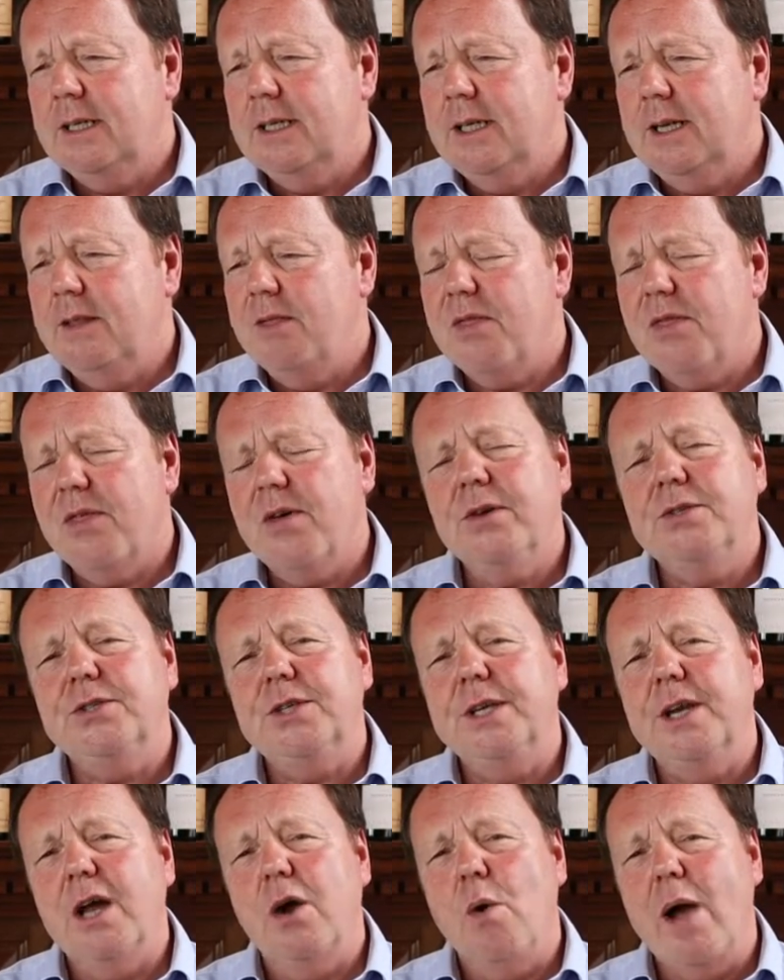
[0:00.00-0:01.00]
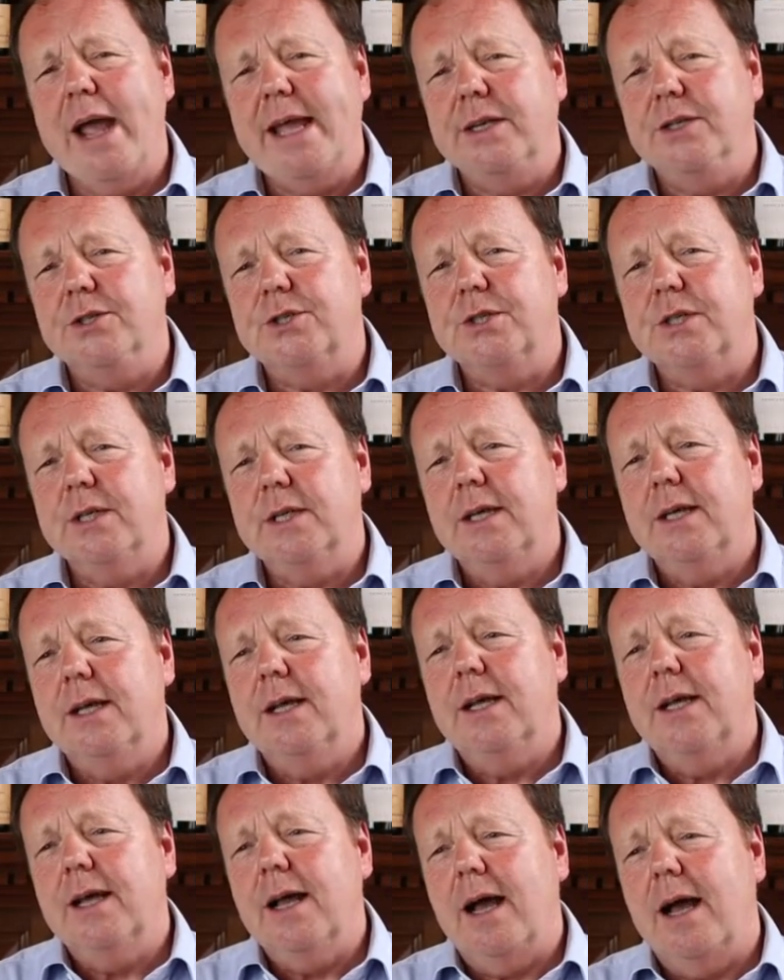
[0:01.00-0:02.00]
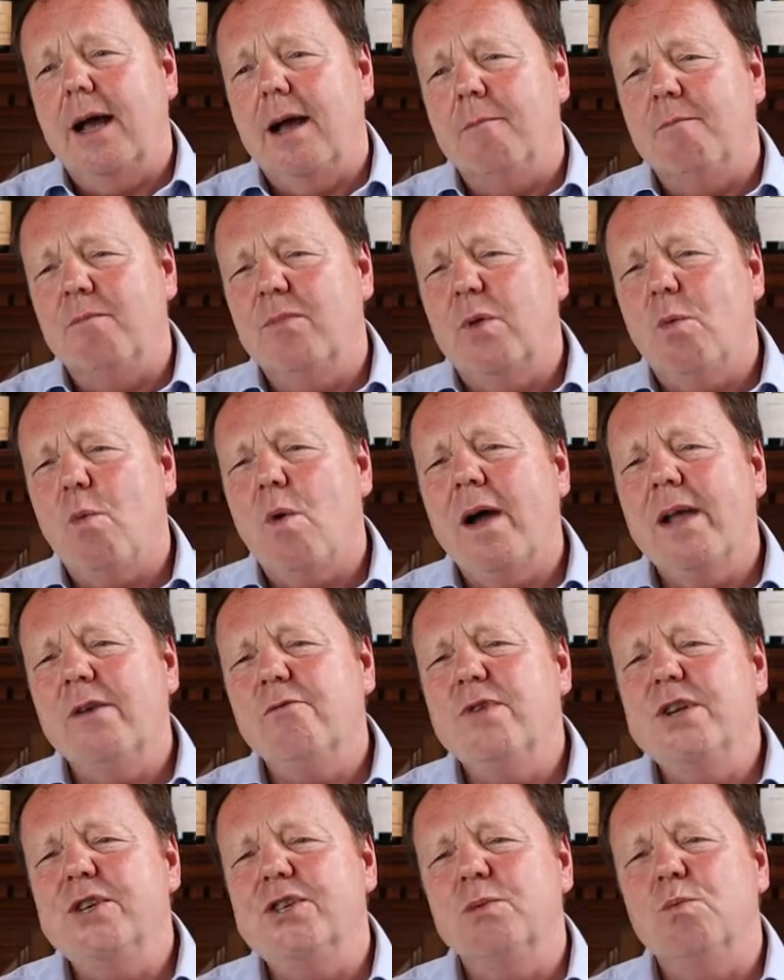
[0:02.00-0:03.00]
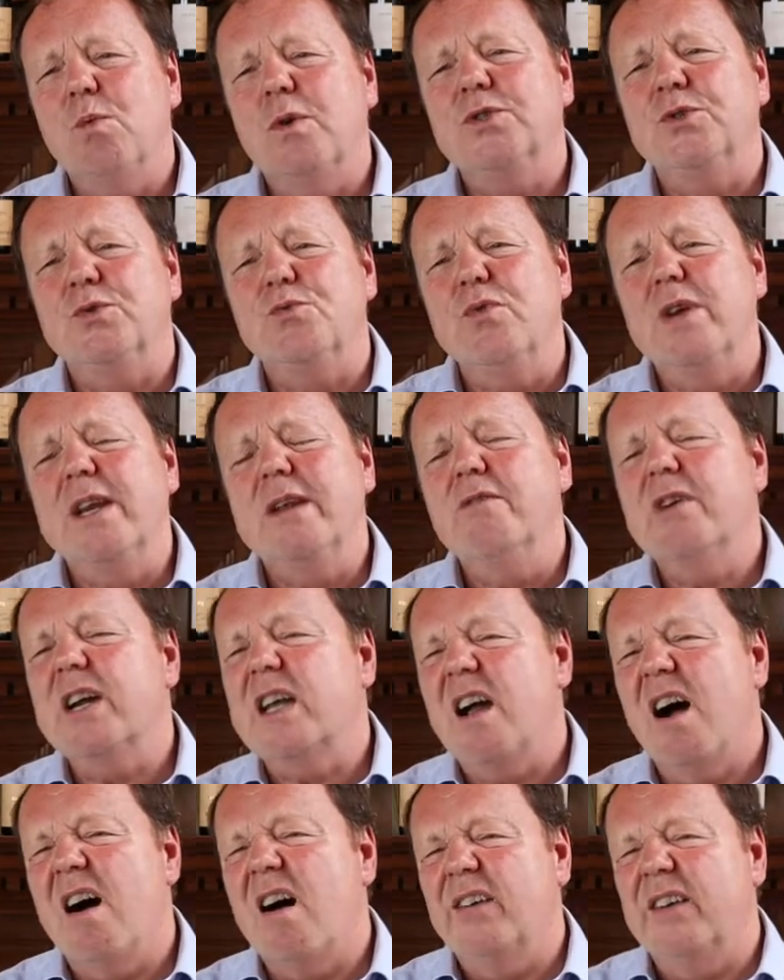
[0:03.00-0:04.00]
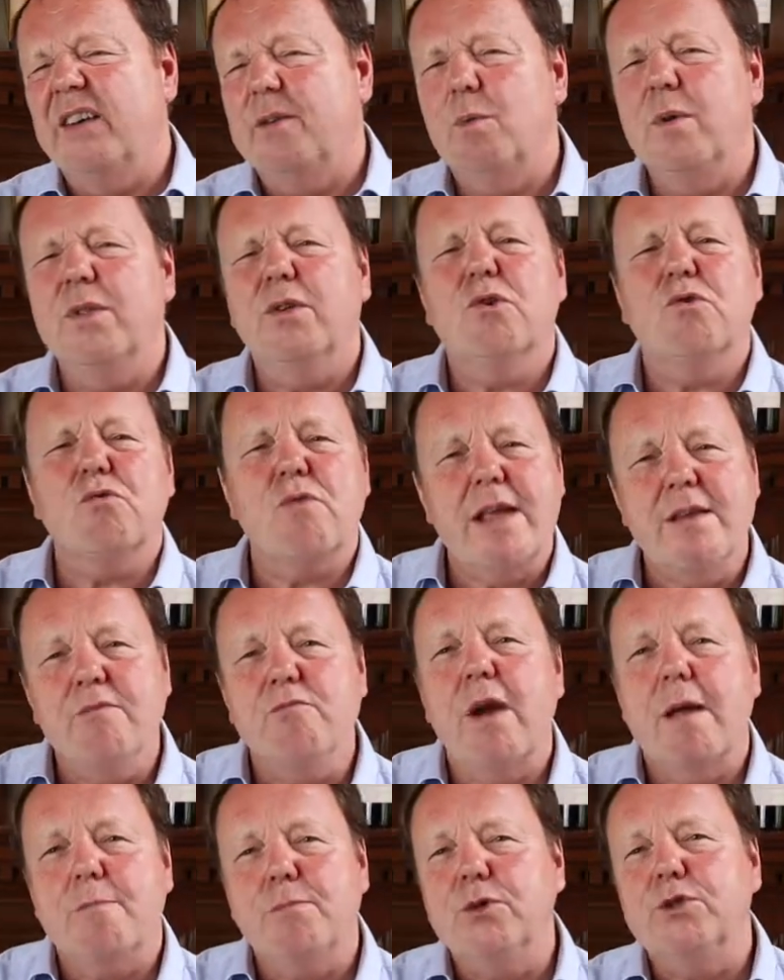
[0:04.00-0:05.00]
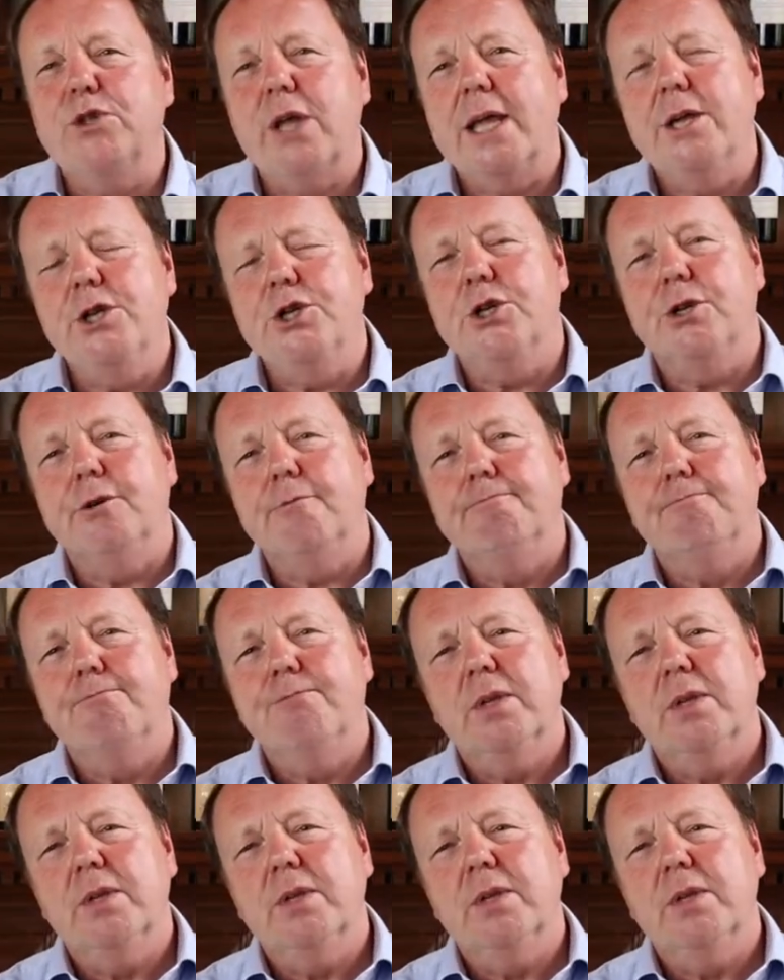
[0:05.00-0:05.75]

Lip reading: In 1308, the wine region wasn't really regarded with great reputation.